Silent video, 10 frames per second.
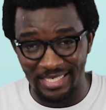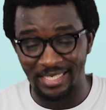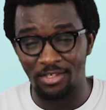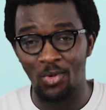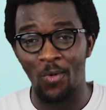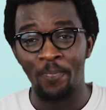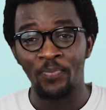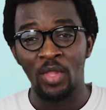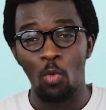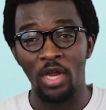So
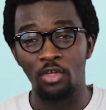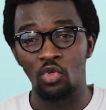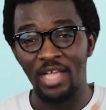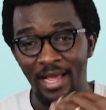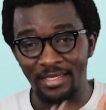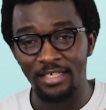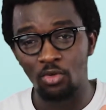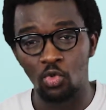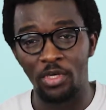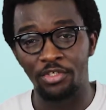when you start asking
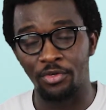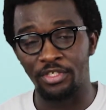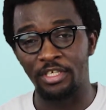those questions,